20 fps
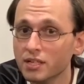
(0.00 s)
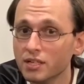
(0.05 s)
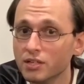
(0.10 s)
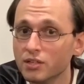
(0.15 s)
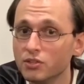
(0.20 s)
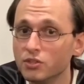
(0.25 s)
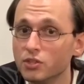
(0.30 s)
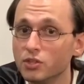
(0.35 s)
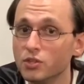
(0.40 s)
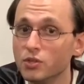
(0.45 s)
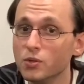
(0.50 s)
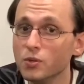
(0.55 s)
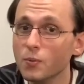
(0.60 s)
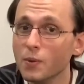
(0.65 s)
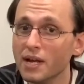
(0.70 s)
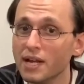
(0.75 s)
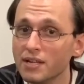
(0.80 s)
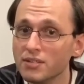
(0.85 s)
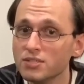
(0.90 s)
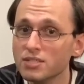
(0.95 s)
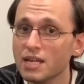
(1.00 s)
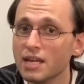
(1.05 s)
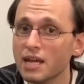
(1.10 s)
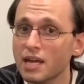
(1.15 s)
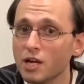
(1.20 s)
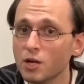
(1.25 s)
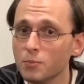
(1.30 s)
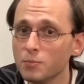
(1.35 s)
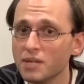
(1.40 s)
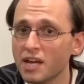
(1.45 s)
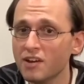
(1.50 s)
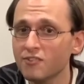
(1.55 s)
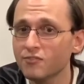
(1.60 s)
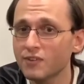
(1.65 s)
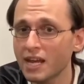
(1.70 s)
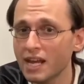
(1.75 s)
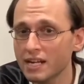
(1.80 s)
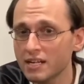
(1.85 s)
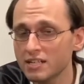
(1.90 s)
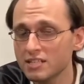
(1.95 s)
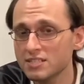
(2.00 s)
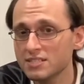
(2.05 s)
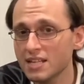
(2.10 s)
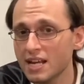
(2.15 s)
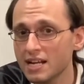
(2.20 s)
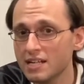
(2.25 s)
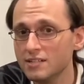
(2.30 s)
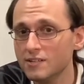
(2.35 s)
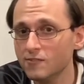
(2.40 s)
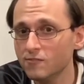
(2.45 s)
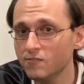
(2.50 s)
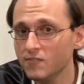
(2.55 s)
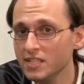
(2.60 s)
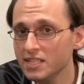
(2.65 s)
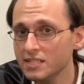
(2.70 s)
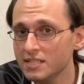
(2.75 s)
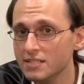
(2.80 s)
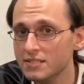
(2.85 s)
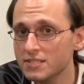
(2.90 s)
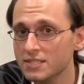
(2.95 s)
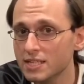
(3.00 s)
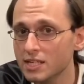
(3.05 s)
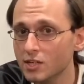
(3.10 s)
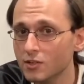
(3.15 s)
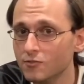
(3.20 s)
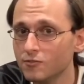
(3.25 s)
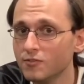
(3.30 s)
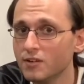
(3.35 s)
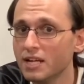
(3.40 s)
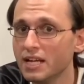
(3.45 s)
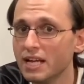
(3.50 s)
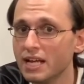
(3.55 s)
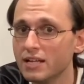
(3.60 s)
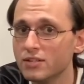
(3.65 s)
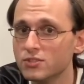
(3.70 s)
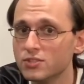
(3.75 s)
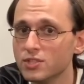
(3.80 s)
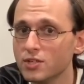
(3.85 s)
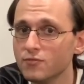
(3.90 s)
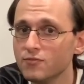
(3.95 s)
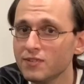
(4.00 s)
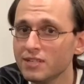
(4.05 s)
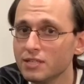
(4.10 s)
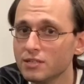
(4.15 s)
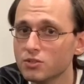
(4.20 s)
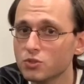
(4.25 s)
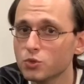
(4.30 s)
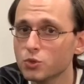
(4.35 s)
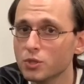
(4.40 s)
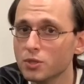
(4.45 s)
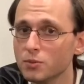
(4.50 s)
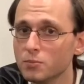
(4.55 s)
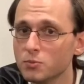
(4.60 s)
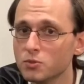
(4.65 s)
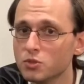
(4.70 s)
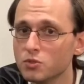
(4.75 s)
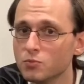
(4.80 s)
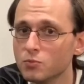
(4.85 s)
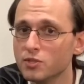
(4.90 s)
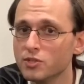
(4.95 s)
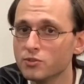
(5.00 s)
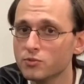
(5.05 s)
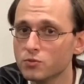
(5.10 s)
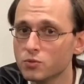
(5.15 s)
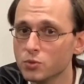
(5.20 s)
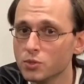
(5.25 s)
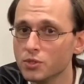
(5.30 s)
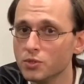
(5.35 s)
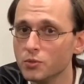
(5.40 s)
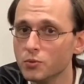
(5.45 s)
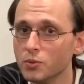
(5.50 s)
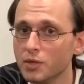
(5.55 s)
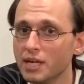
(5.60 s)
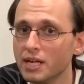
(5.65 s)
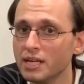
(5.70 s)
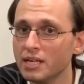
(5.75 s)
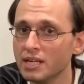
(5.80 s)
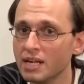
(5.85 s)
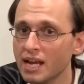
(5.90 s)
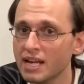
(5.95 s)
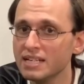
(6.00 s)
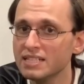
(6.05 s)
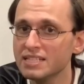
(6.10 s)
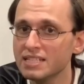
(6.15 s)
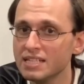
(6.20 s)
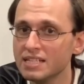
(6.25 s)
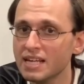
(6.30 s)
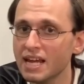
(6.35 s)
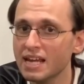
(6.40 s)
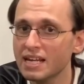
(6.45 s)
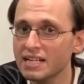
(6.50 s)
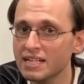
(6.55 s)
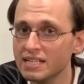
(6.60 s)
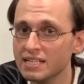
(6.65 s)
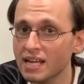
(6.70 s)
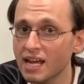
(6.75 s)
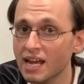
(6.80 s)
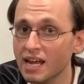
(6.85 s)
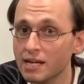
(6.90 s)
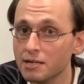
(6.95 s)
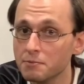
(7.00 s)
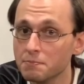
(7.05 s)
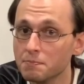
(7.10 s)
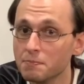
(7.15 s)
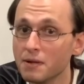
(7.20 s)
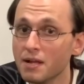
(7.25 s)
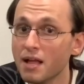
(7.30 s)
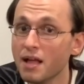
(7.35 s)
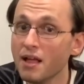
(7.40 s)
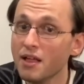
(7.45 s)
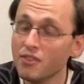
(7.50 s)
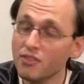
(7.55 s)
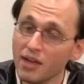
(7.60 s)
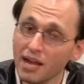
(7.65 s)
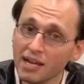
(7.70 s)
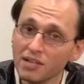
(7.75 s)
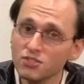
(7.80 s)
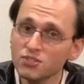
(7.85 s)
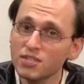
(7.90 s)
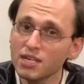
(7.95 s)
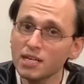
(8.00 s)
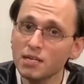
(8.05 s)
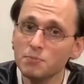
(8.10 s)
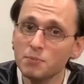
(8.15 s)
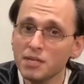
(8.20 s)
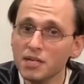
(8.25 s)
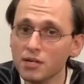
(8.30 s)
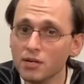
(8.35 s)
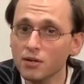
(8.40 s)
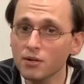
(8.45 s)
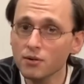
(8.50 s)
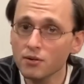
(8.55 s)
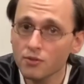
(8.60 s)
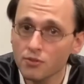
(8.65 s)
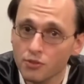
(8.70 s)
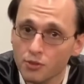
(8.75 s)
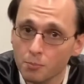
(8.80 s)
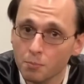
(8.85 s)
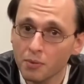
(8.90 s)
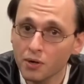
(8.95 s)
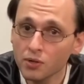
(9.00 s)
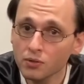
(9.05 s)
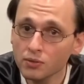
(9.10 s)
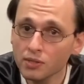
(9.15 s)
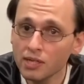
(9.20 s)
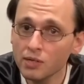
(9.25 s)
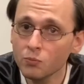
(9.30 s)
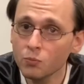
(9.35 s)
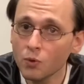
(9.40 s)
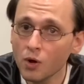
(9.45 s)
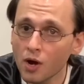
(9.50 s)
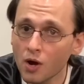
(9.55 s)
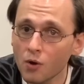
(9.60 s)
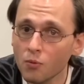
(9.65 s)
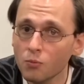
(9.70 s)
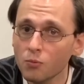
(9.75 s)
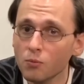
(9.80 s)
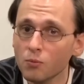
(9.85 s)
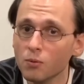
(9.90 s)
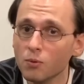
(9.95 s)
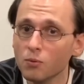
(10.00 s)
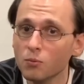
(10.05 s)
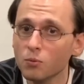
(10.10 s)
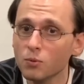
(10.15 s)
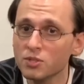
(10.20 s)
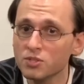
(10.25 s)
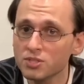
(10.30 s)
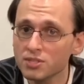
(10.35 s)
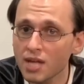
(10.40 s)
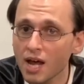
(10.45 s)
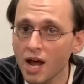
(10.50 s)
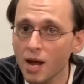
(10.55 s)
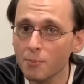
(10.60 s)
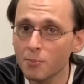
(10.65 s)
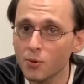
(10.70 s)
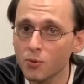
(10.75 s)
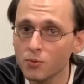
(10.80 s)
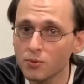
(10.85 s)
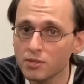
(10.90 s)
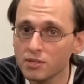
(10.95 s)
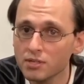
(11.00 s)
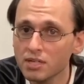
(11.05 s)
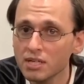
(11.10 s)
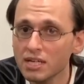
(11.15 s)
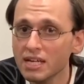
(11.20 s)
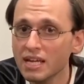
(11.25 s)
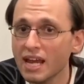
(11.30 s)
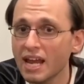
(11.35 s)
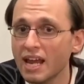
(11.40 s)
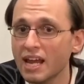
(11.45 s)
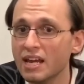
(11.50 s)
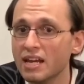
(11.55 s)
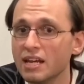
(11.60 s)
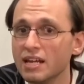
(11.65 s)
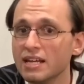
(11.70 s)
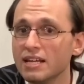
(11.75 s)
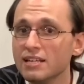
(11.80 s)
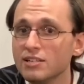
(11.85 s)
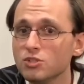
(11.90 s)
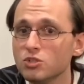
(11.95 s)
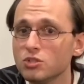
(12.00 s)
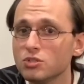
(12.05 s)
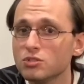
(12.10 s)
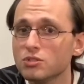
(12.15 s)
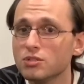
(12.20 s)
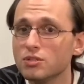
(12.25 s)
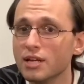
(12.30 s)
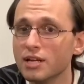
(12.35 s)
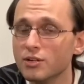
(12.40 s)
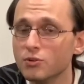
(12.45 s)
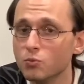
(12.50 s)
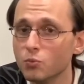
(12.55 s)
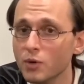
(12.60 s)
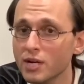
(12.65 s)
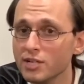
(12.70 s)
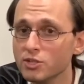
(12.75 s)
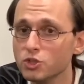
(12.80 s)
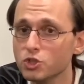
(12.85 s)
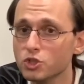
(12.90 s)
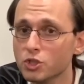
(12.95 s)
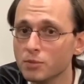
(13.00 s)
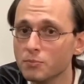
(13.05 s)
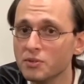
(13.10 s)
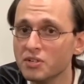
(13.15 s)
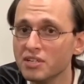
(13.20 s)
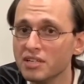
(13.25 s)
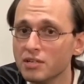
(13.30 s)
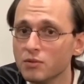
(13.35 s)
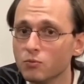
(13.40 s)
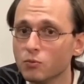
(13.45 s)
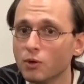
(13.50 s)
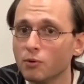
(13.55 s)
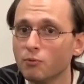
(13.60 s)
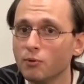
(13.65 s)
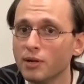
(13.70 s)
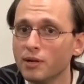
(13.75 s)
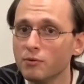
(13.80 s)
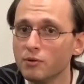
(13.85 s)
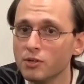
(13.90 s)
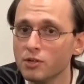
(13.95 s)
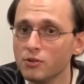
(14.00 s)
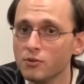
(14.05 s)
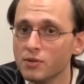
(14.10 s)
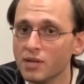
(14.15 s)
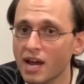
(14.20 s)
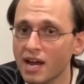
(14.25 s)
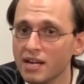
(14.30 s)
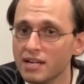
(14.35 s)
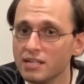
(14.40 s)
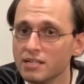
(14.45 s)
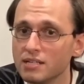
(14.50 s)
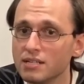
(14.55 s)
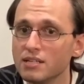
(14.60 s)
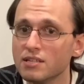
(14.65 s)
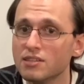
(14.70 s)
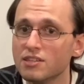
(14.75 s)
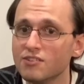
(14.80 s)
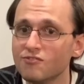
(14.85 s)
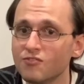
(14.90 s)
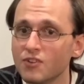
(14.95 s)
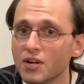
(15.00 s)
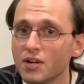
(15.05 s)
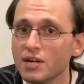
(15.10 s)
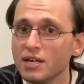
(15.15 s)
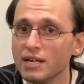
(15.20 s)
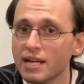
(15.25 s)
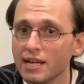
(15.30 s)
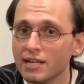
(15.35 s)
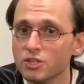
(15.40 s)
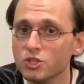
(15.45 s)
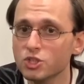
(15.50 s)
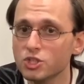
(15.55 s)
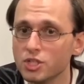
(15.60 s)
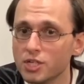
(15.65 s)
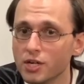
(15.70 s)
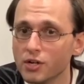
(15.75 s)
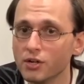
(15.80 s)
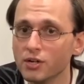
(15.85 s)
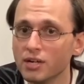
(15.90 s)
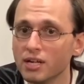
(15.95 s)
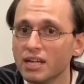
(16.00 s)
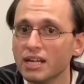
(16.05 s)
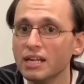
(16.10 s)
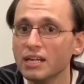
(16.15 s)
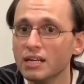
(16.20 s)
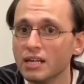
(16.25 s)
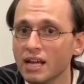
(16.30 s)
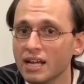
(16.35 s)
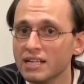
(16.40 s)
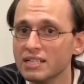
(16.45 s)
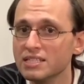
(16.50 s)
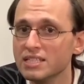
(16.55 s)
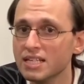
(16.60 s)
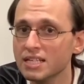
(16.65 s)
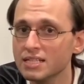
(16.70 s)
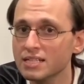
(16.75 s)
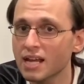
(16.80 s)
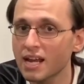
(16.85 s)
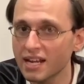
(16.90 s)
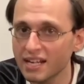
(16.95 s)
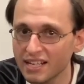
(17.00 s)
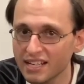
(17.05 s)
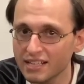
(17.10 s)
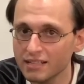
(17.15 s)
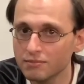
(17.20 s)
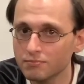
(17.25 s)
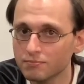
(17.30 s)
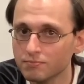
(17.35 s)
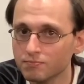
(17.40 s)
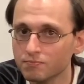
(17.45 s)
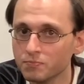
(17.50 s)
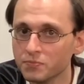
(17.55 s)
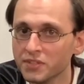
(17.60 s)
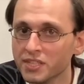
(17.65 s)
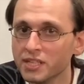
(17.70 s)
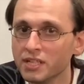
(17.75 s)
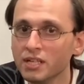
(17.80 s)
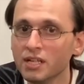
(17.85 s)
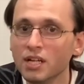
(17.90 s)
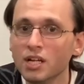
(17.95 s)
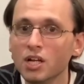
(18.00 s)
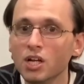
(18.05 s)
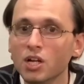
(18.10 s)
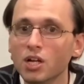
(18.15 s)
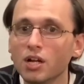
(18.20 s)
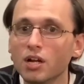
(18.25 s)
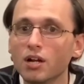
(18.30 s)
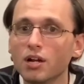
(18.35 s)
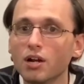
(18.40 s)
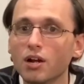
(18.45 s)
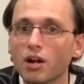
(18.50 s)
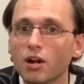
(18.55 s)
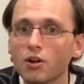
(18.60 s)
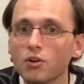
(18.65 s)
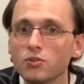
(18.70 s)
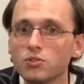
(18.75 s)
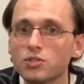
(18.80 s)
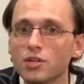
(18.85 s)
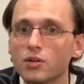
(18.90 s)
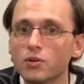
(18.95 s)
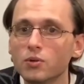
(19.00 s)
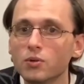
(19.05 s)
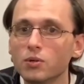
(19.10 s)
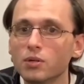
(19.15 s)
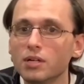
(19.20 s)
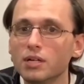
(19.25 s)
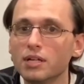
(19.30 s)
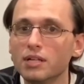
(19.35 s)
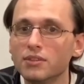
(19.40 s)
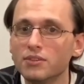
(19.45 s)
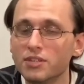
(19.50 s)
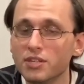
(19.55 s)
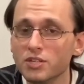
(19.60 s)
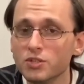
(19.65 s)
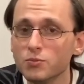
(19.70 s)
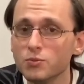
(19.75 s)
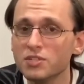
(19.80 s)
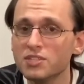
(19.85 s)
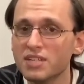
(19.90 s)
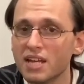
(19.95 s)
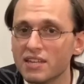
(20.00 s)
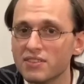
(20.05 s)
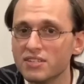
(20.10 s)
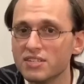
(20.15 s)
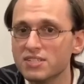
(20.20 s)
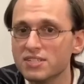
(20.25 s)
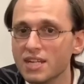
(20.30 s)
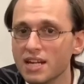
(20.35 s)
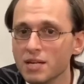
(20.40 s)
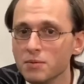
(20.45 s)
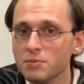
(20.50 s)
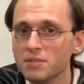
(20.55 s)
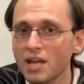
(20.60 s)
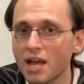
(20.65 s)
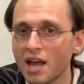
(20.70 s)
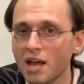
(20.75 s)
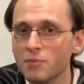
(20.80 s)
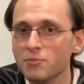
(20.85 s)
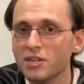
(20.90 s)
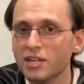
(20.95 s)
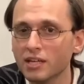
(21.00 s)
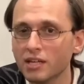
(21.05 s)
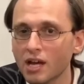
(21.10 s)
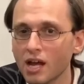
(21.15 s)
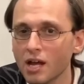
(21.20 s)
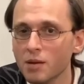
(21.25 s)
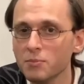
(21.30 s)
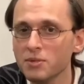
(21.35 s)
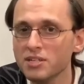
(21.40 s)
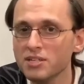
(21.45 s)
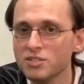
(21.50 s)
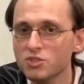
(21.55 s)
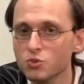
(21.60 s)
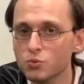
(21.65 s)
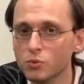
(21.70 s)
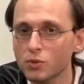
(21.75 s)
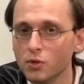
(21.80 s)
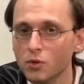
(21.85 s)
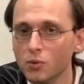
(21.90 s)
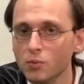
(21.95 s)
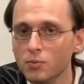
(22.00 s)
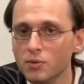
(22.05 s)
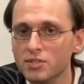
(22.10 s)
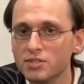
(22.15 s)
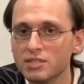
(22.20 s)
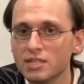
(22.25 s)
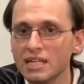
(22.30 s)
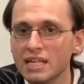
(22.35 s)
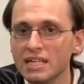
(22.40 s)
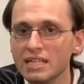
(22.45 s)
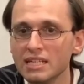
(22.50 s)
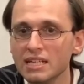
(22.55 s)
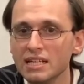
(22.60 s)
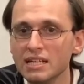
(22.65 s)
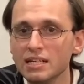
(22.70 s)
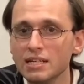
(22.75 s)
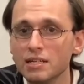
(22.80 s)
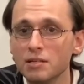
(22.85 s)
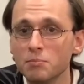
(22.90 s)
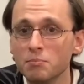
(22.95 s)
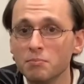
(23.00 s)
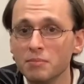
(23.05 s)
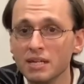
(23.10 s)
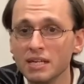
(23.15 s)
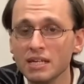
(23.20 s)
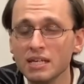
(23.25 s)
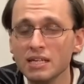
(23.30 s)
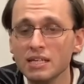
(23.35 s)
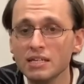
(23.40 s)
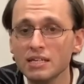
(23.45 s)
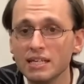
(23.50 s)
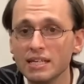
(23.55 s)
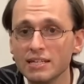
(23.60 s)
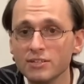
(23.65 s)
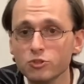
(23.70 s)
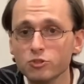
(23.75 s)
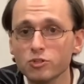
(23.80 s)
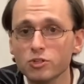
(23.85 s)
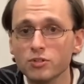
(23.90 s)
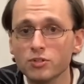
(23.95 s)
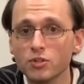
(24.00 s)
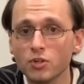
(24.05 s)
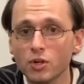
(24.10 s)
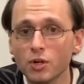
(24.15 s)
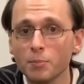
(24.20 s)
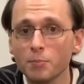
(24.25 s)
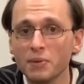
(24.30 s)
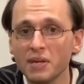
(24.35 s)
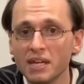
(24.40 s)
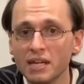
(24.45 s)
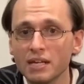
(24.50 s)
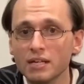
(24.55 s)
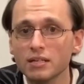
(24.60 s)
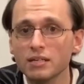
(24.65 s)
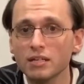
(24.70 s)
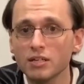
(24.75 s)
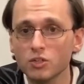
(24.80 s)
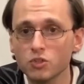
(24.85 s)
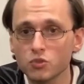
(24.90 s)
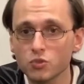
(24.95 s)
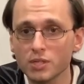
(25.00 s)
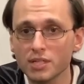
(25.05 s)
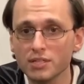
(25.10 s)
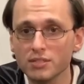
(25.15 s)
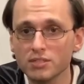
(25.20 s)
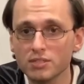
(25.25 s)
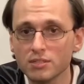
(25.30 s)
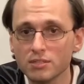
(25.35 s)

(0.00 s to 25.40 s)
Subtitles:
The US helped Afghanistan defend itself, and Soviet troops withdrew in 1989. That same year, the Berlin Wall was toppled, and East and West Germany were reunited the very next year in 1990. Also, this was at the same time that communist rule was ending in many Eastern European countries.